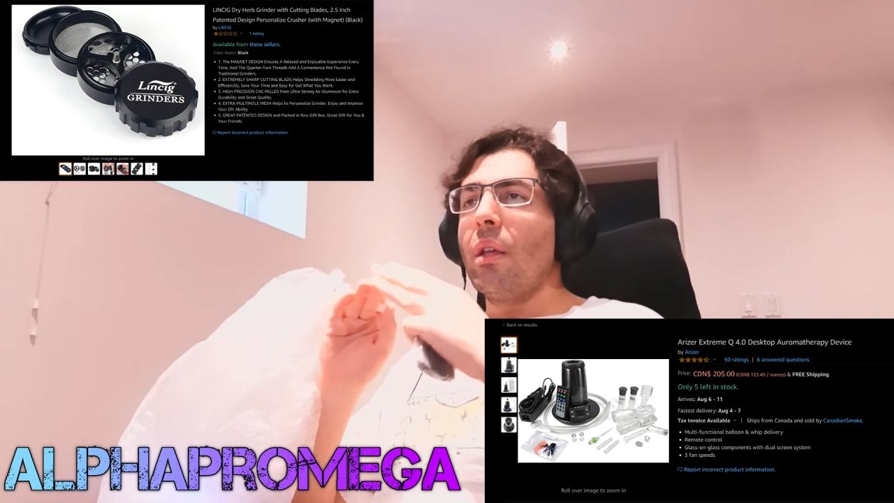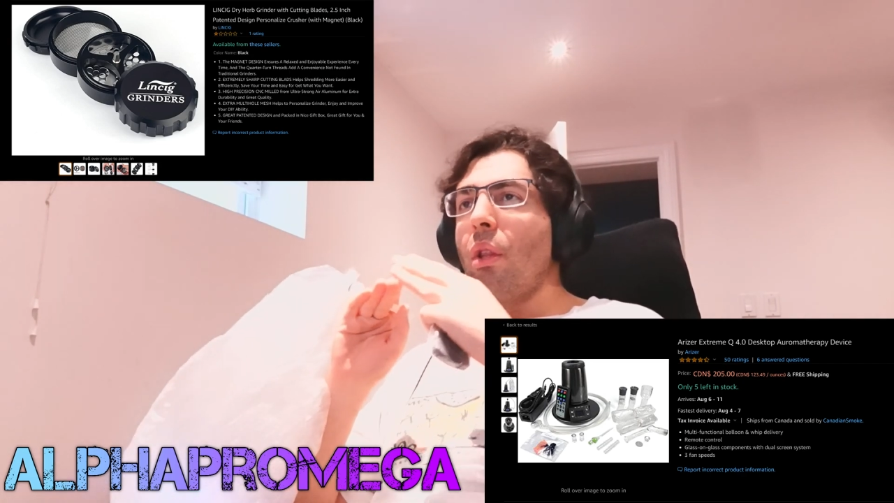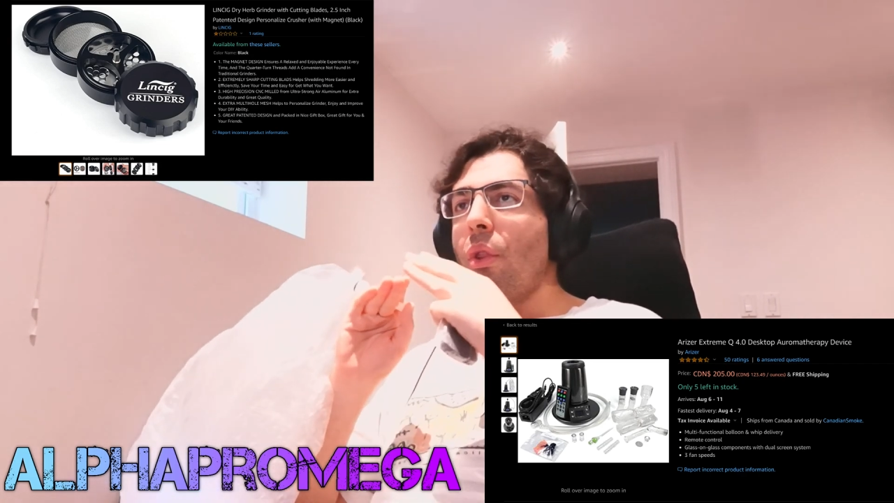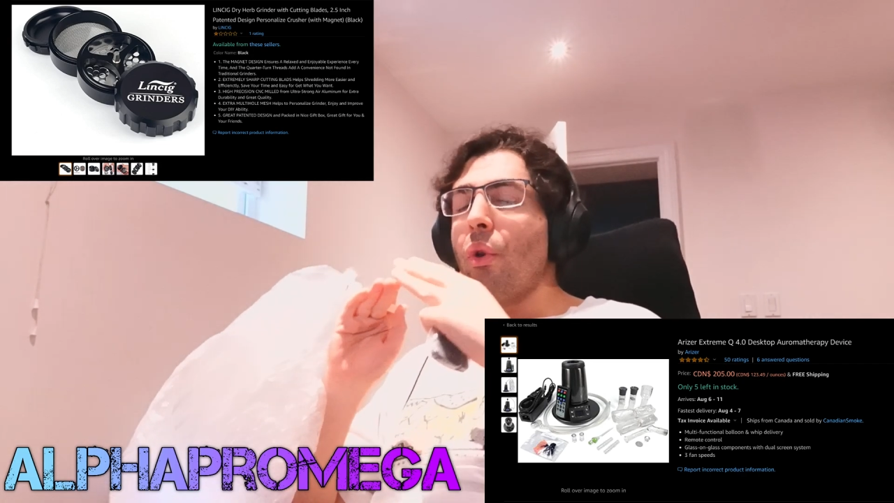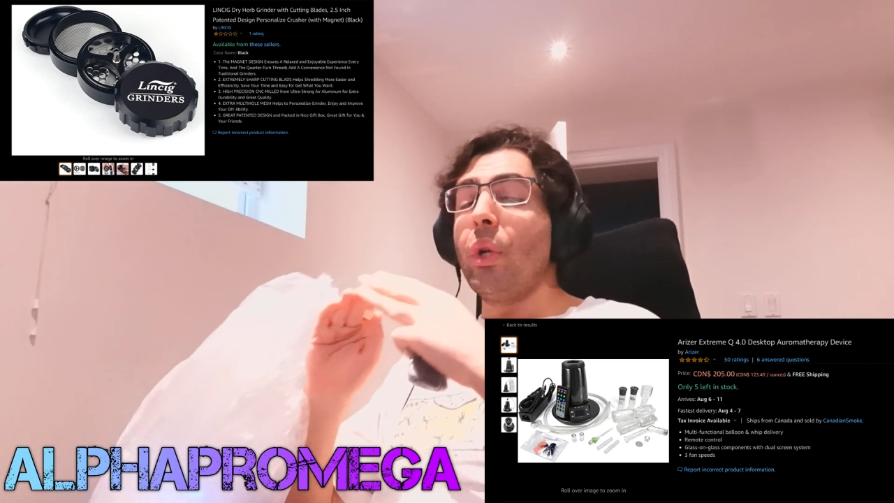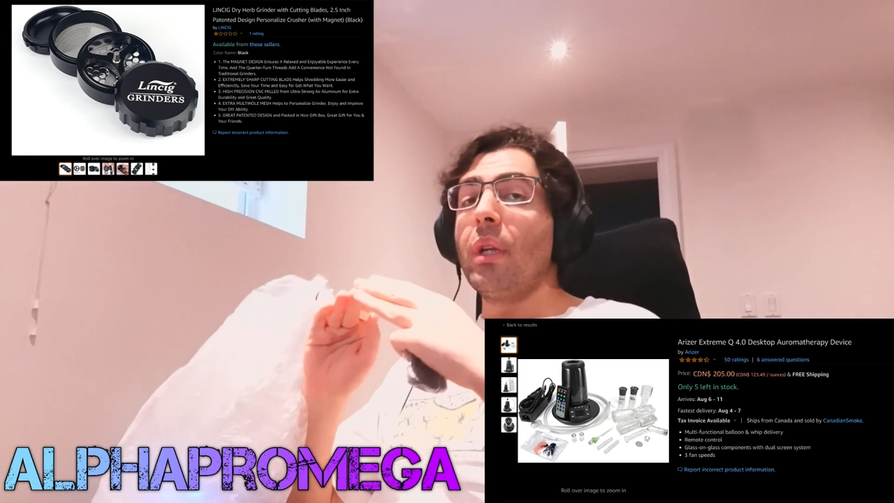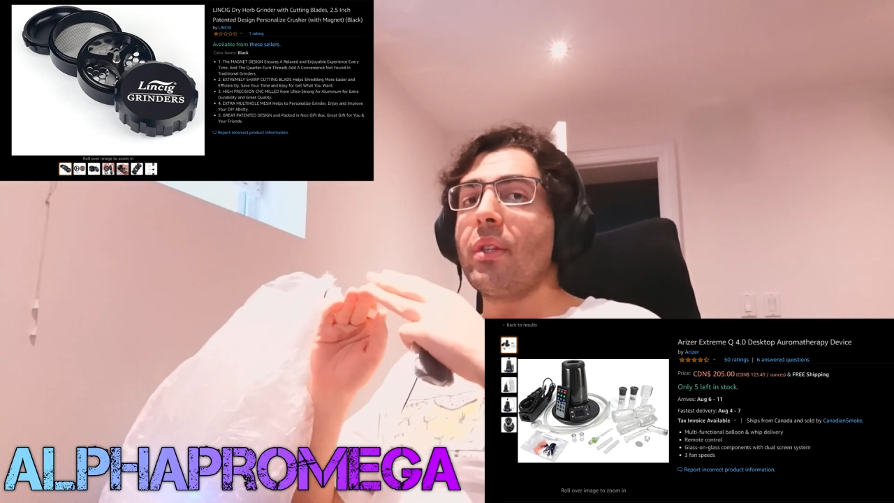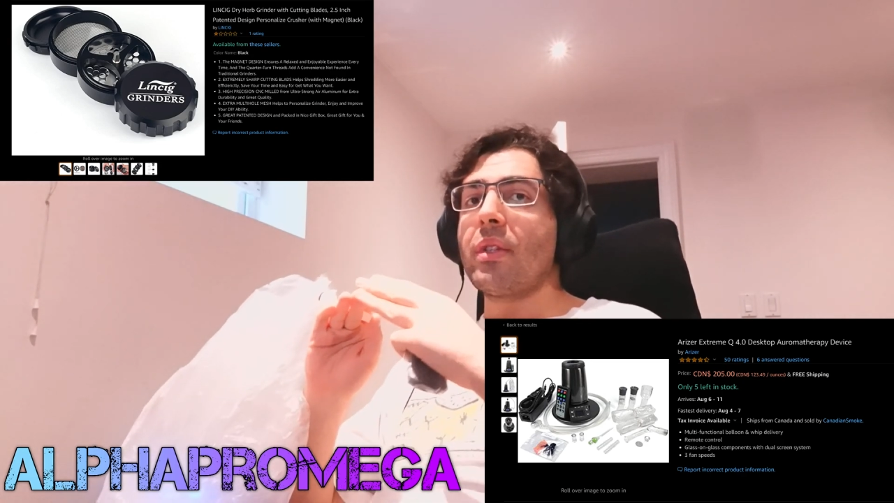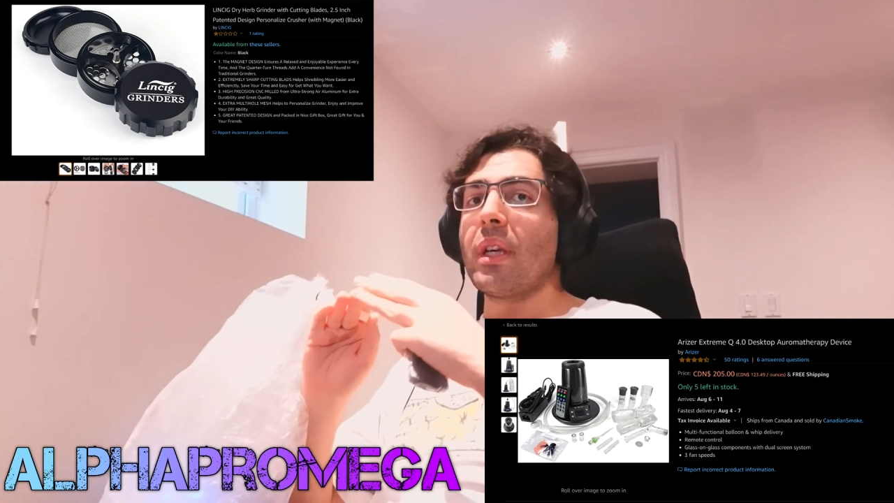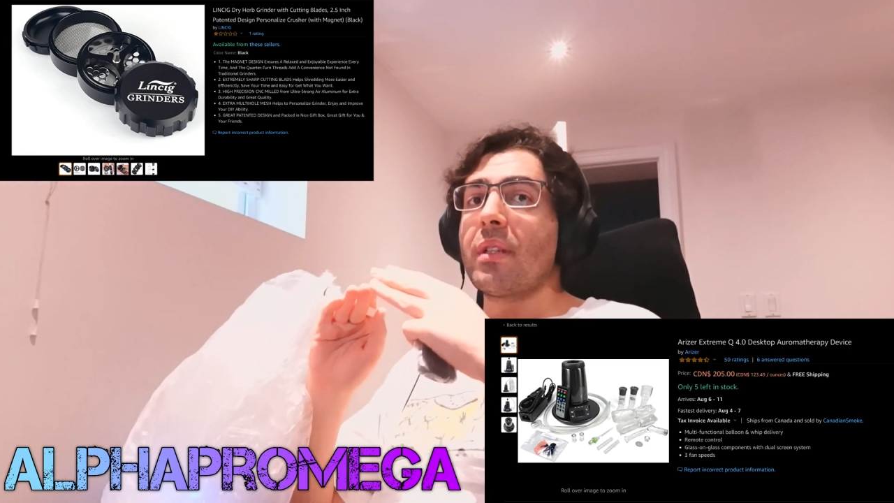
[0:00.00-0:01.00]
3 to
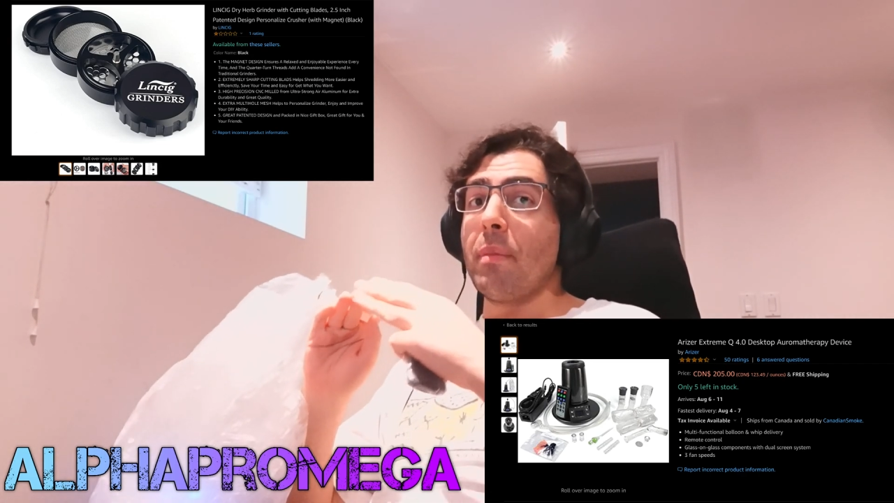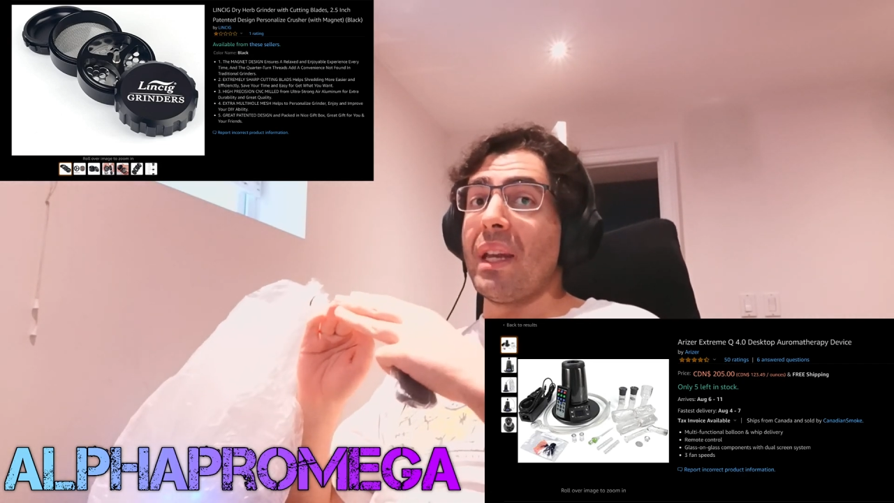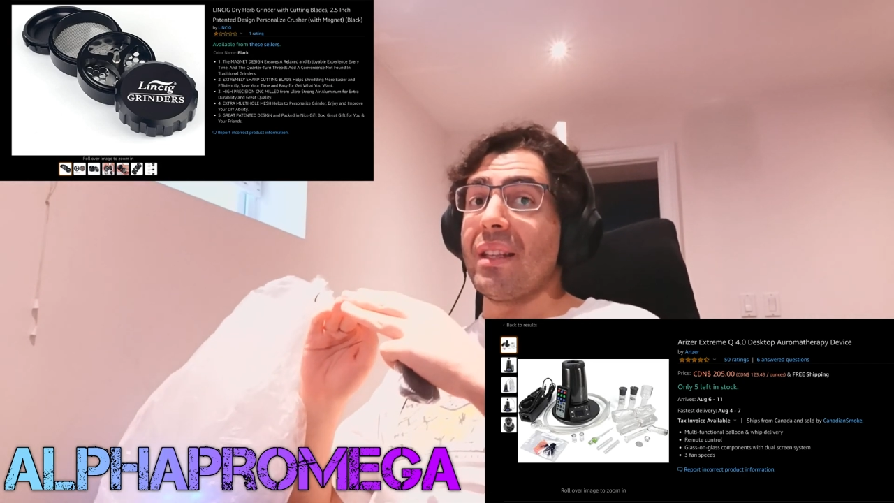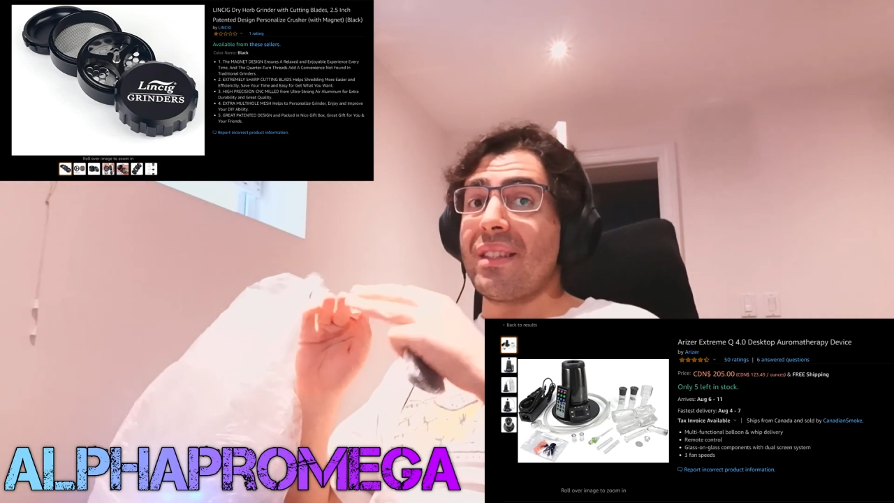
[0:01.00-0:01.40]
6 minutes.